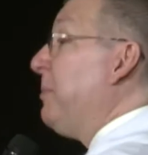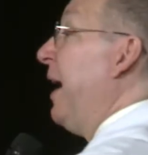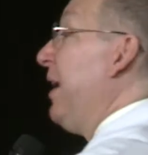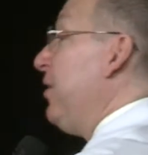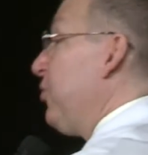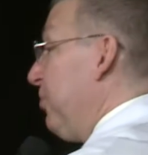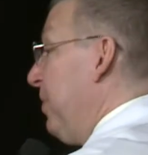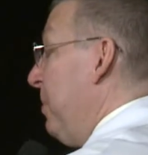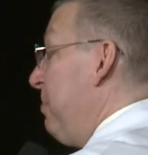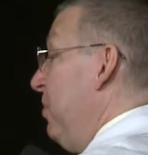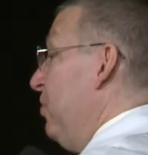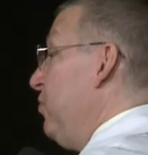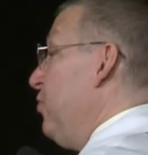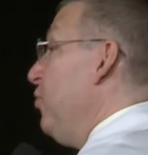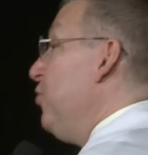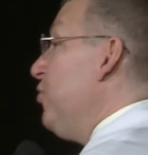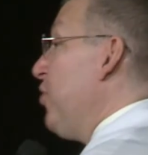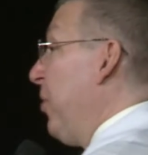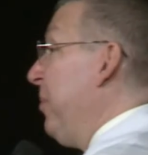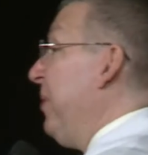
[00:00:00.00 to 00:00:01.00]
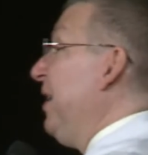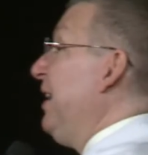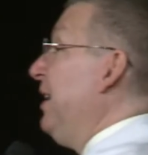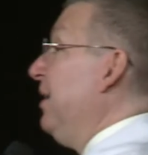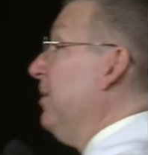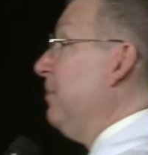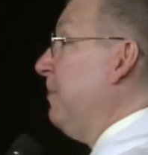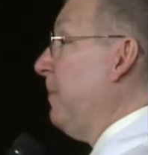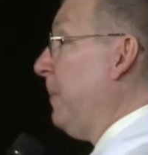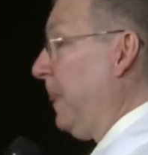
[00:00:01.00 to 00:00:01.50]
trip to
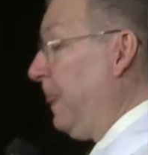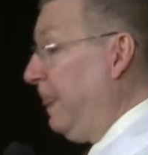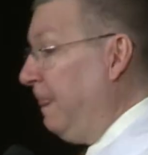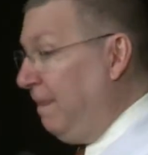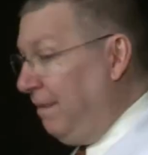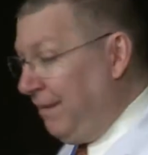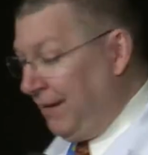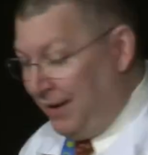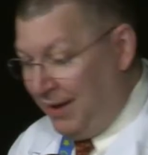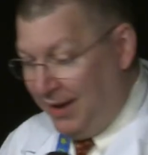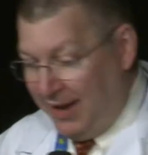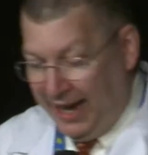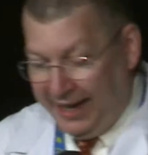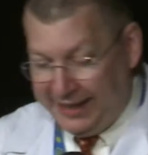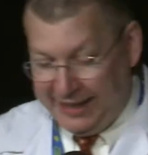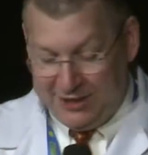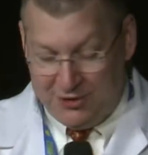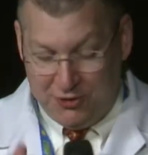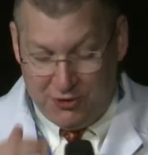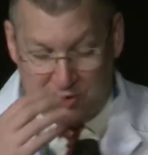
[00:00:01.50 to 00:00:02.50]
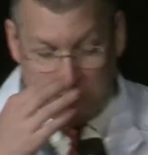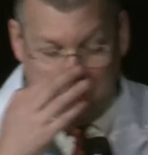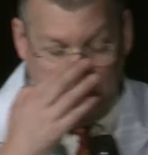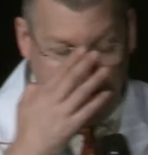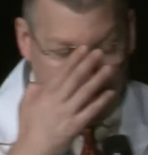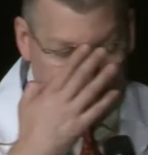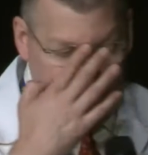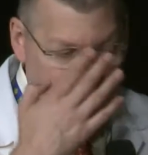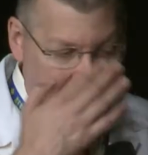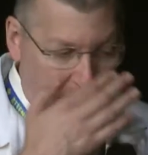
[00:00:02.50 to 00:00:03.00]
Germany. And I used
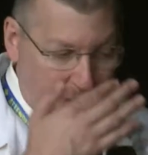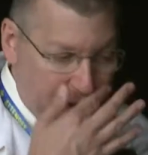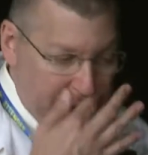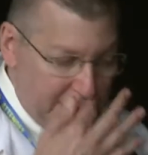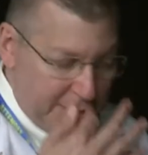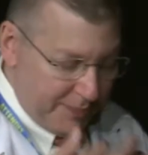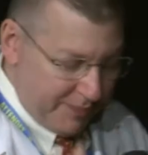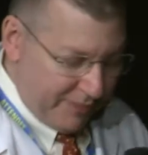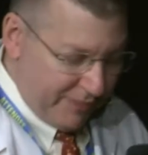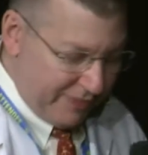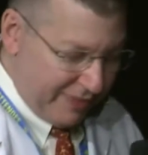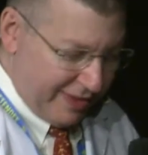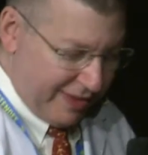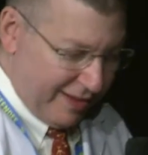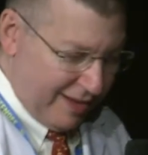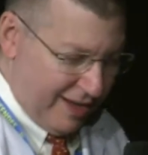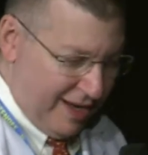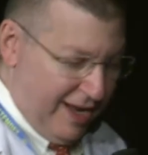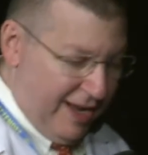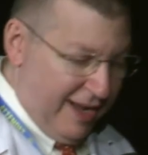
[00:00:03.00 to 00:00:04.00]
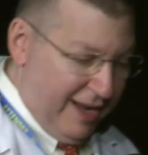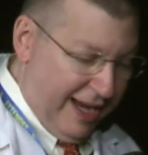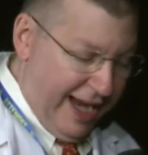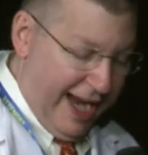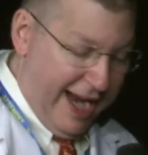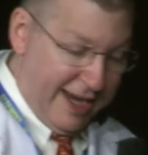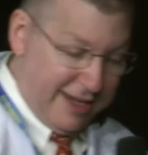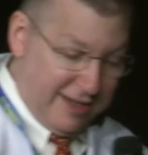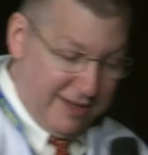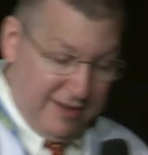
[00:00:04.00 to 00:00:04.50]
my card, and